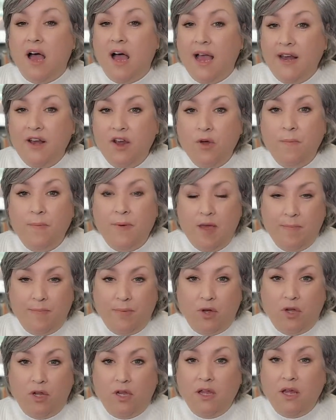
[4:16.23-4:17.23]
I know
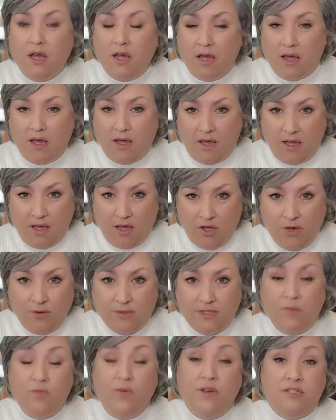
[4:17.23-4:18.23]
people
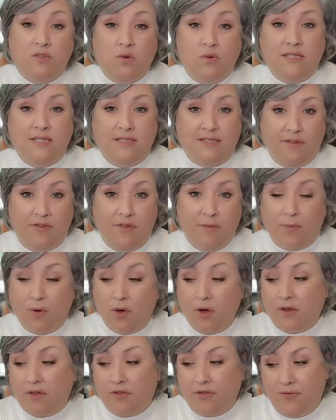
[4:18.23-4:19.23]
using resources in the
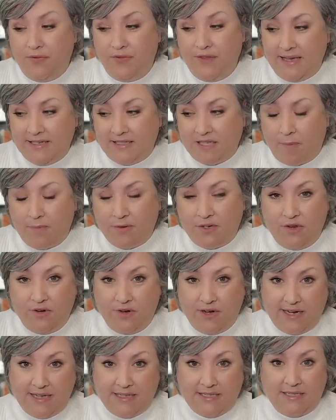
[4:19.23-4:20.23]
book, these
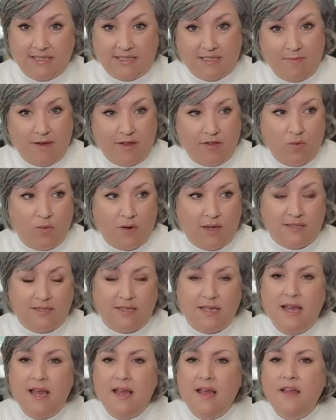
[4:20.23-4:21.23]
opportunities and some other
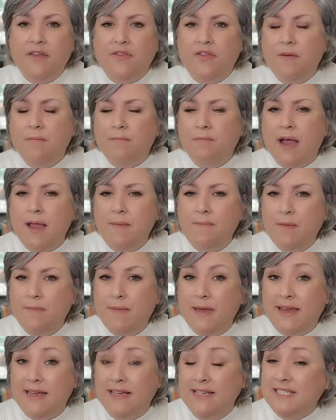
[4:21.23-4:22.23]
ones, that might be
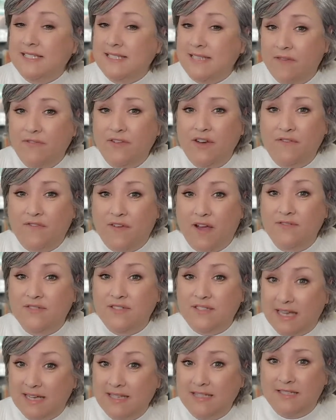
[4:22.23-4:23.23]
making
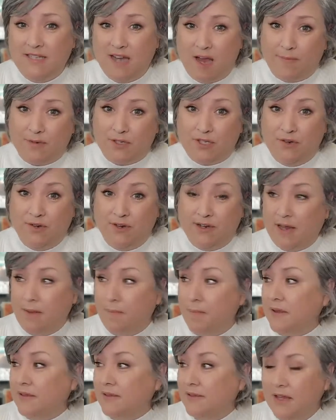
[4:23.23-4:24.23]
75 cents an opportunity,
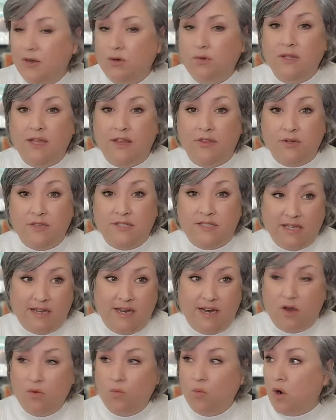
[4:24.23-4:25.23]
but literally they're
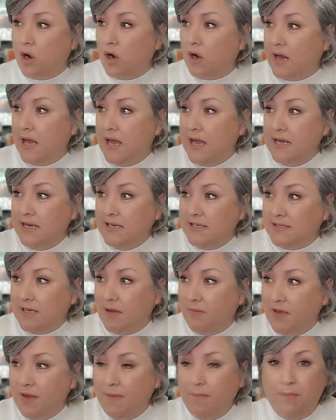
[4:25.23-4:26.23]
sitting at work,
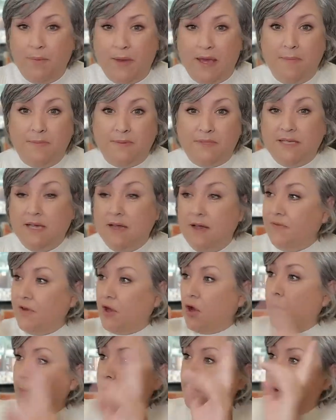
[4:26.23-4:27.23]
something beeps,
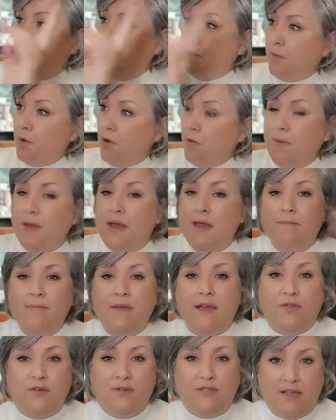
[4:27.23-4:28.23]
they go boop, boop, and
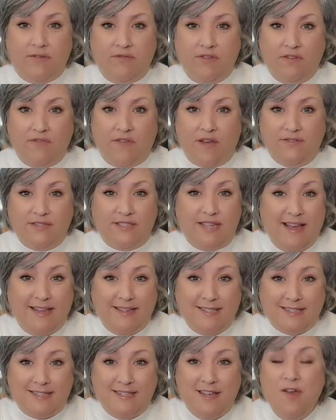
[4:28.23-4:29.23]
make their 75
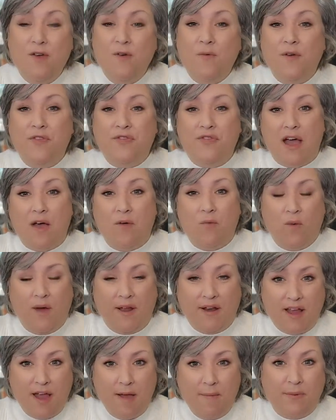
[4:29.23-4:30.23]
cents with that
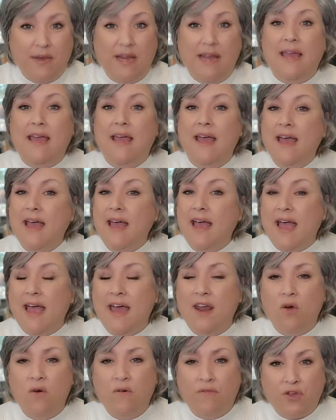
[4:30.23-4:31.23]
one company.
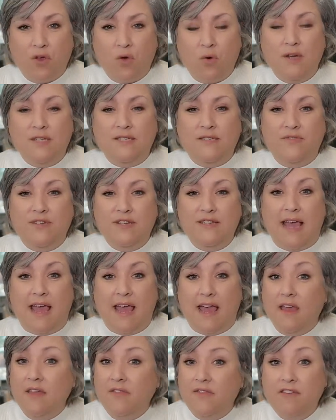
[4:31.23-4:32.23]
And over the course of the
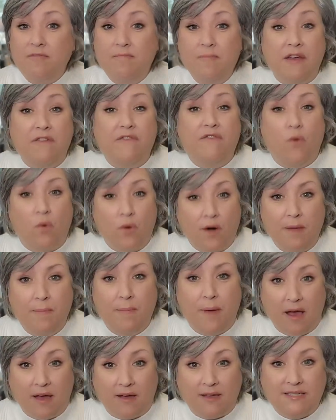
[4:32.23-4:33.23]
day, they've made 40
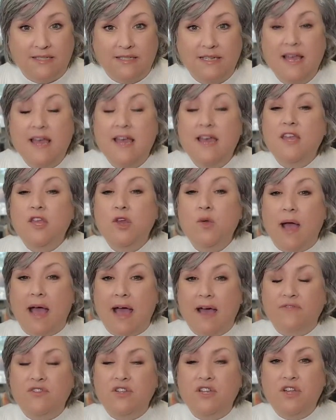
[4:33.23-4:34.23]
bucks. You
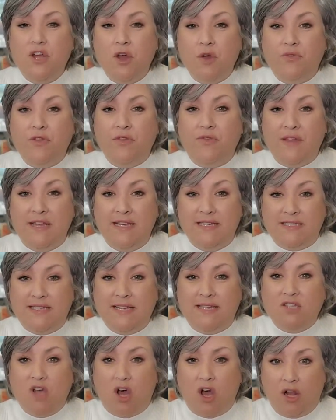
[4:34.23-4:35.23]
have to know that these
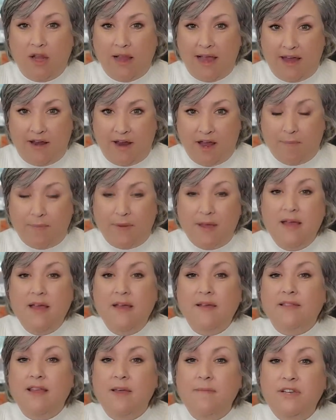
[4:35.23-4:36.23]
things all add up.
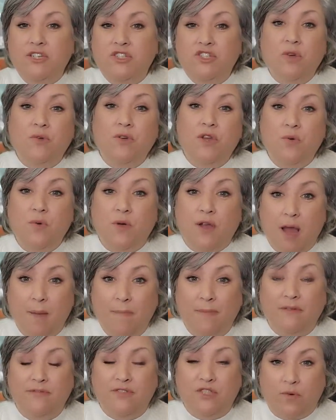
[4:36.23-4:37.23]
Let me show you a
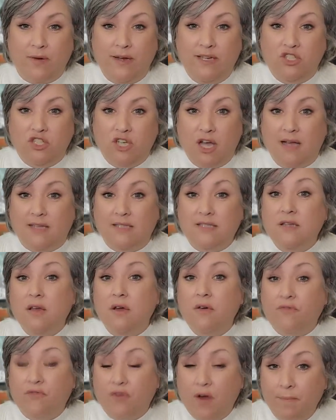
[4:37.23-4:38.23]
couple of
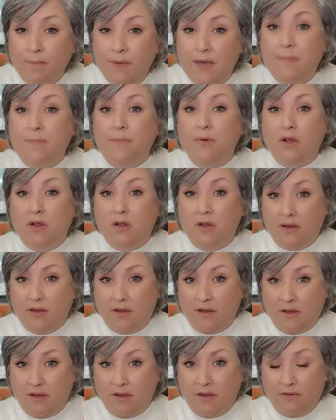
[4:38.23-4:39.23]
screenshots from people
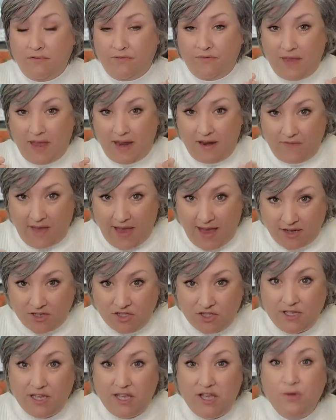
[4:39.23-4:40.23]
that have
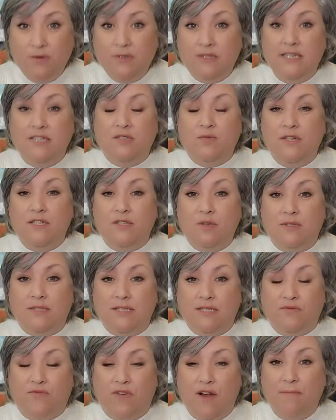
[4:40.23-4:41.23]
actually used these
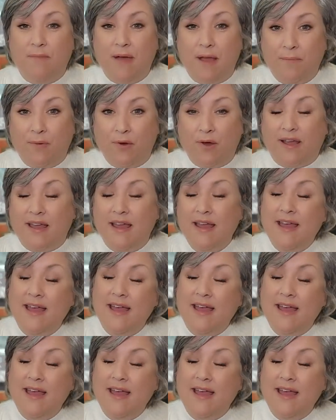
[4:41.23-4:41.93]
resources from my book.